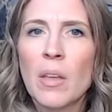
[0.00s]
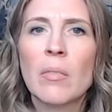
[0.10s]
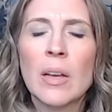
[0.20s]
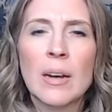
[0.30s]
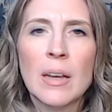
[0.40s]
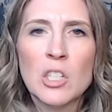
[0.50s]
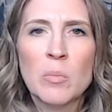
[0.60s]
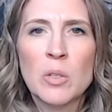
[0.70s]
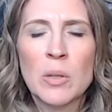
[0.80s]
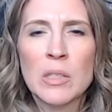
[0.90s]
of a connection
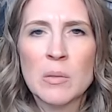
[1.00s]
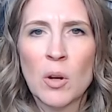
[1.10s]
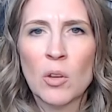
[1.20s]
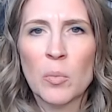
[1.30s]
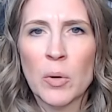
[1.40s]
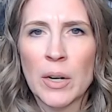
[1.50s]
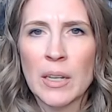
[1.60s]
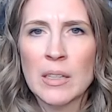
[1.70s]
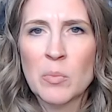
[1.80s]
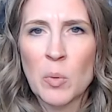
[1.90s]
between smaller brands,